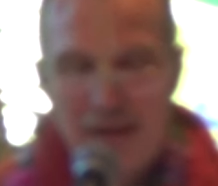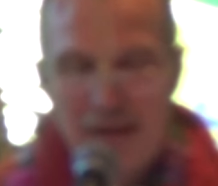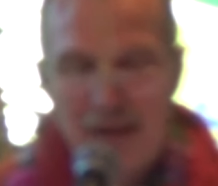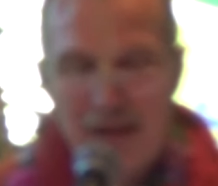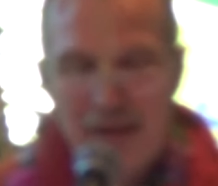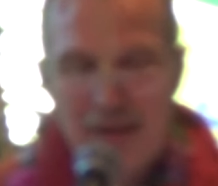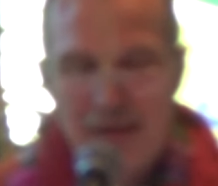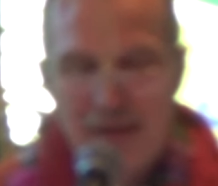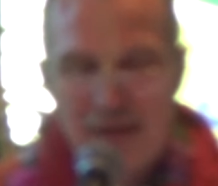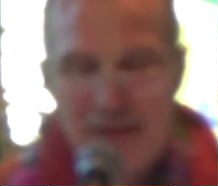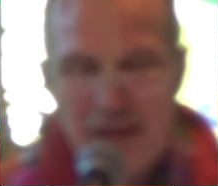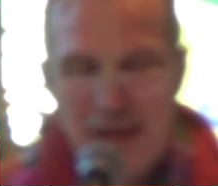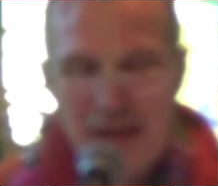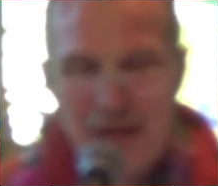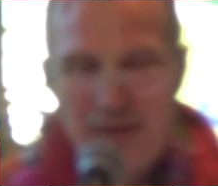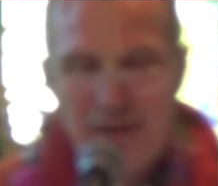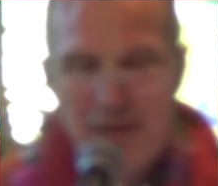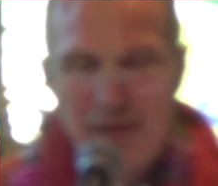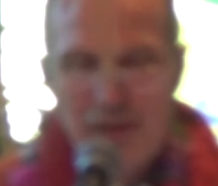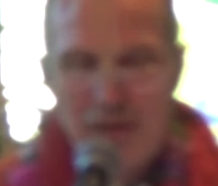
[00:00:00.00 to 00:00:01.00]
like
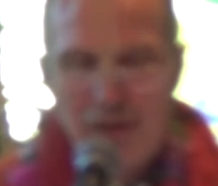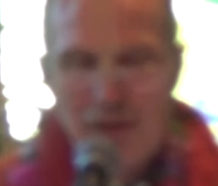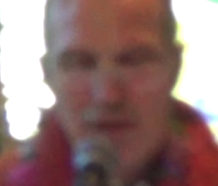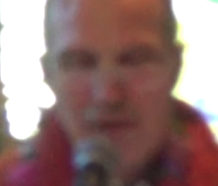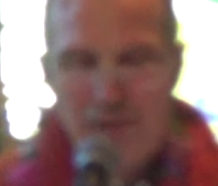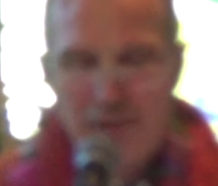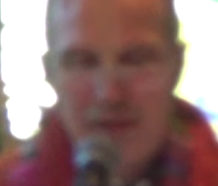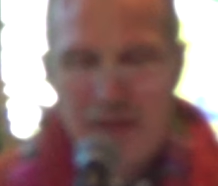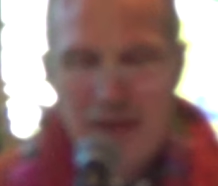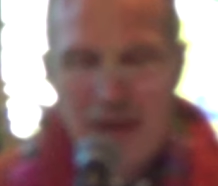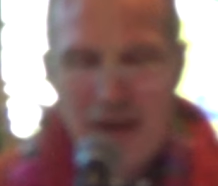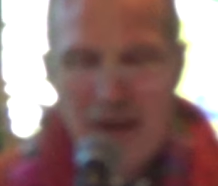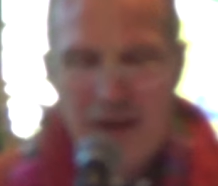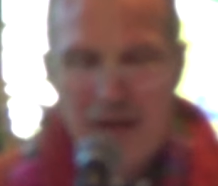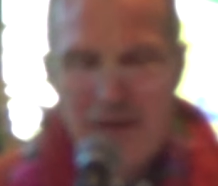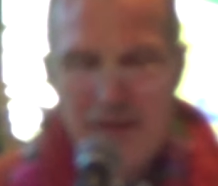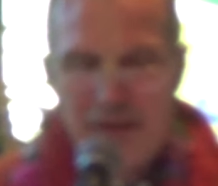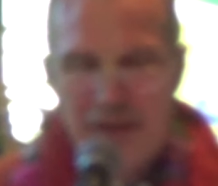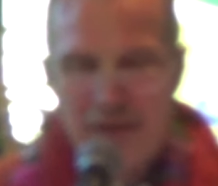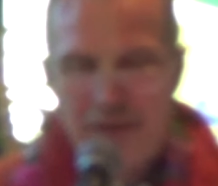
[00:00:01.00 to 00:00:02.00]
that of the
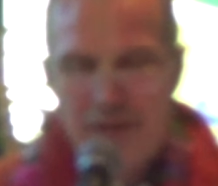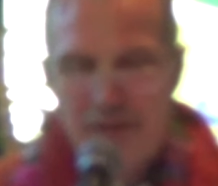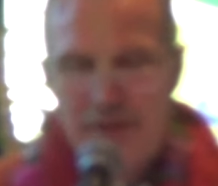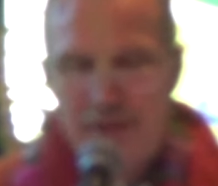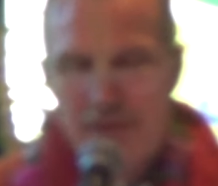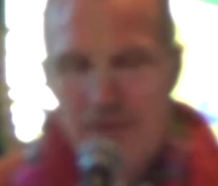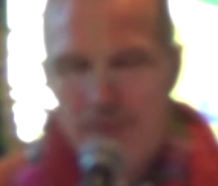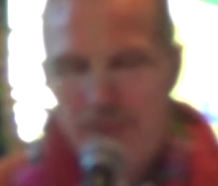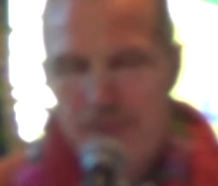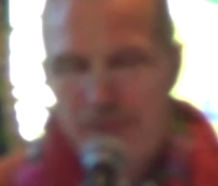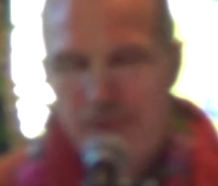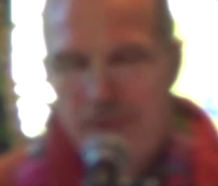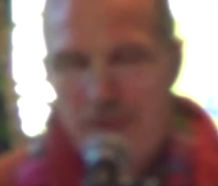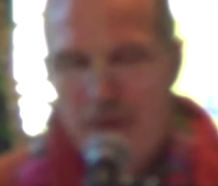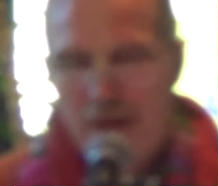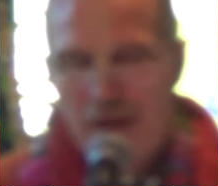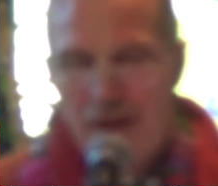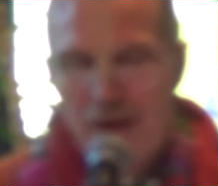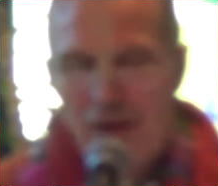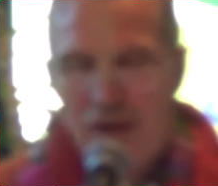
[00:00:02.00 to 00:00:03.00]
Aryans.
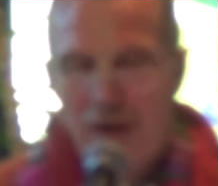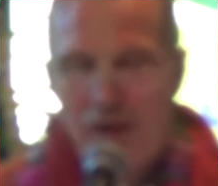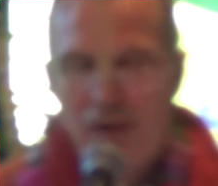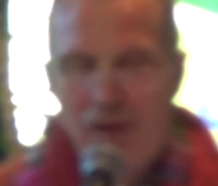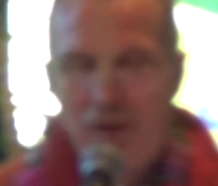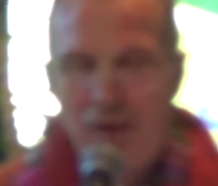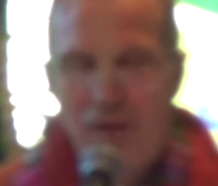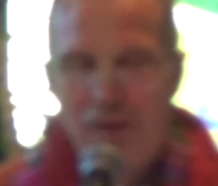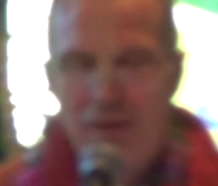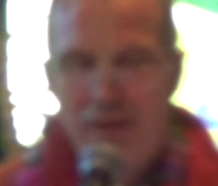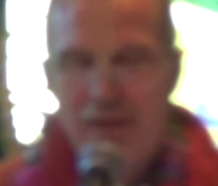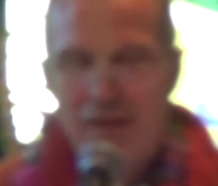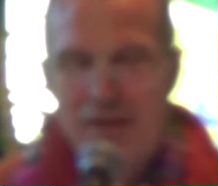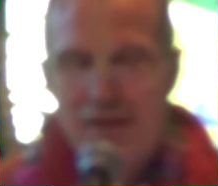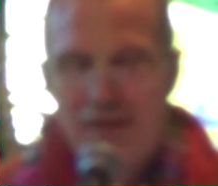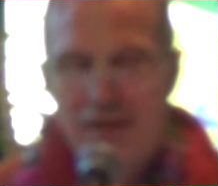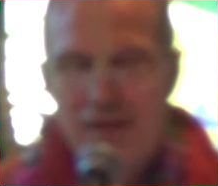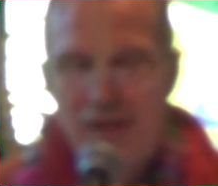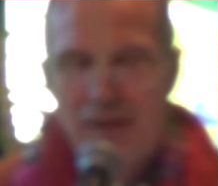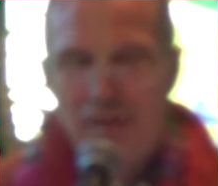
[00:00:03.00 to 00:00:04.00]
All
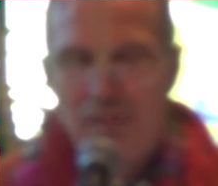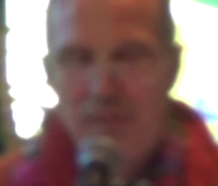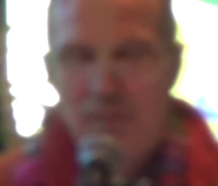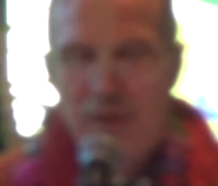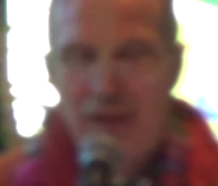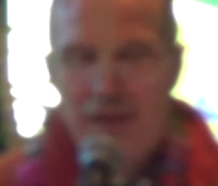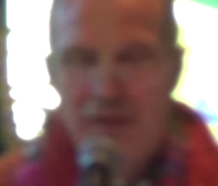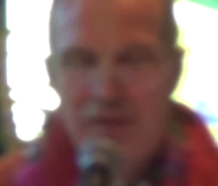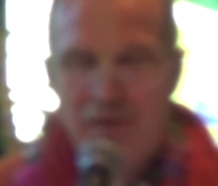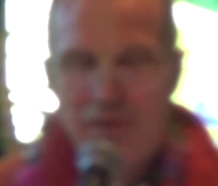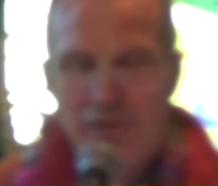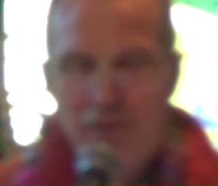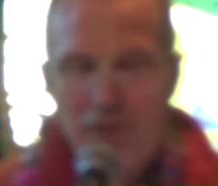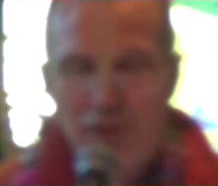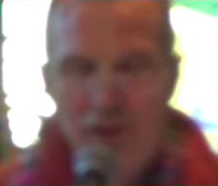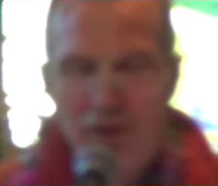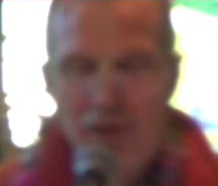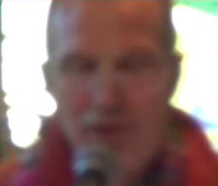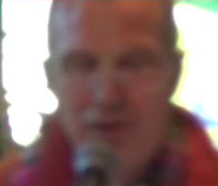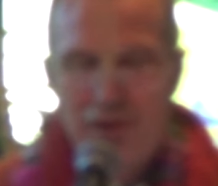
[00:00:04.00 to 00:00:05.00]
this must
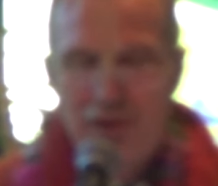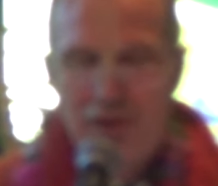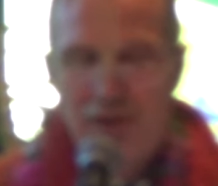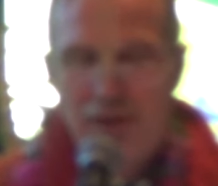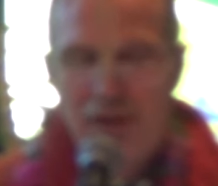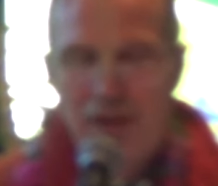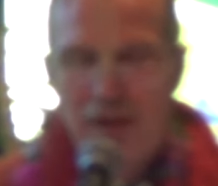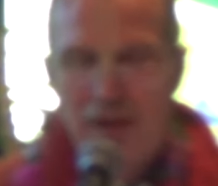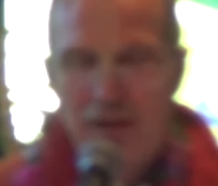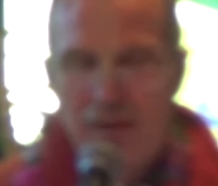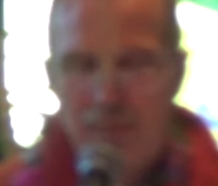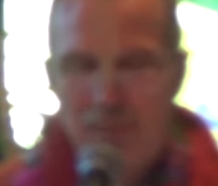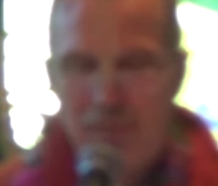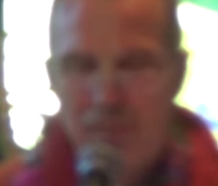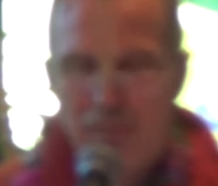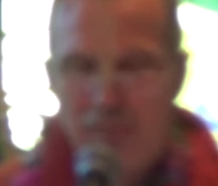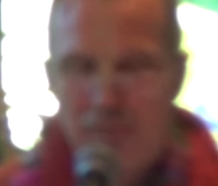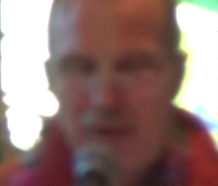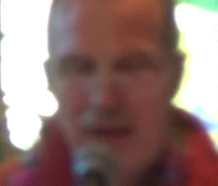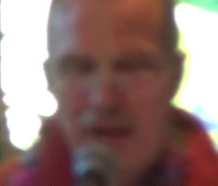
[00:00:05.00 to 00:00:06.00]
first
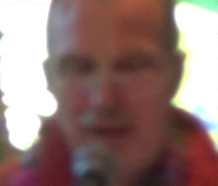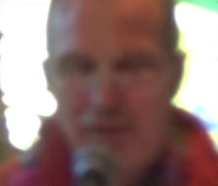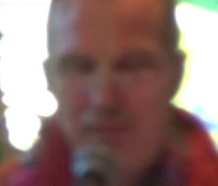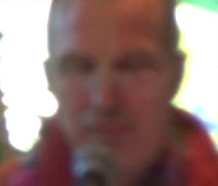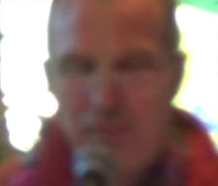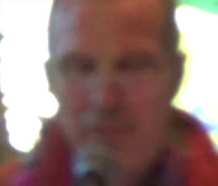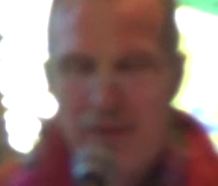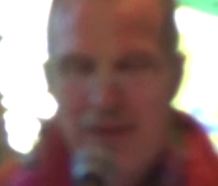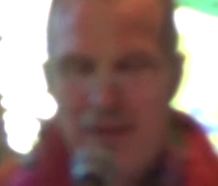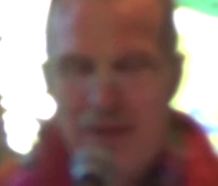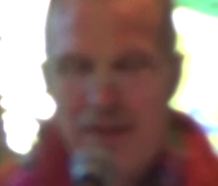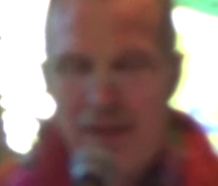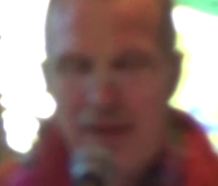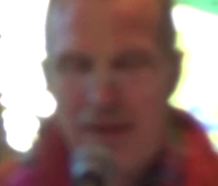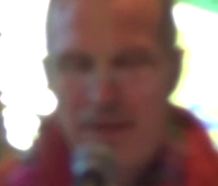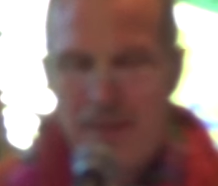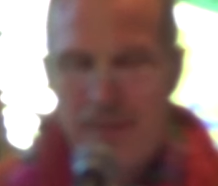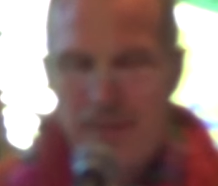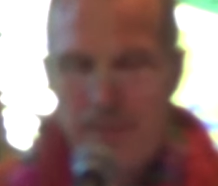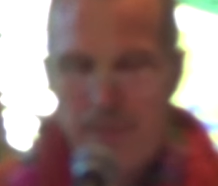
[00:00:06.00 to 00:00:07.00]
have been
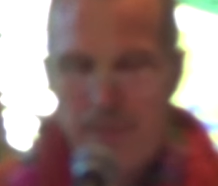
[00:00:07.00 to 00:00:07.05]
done.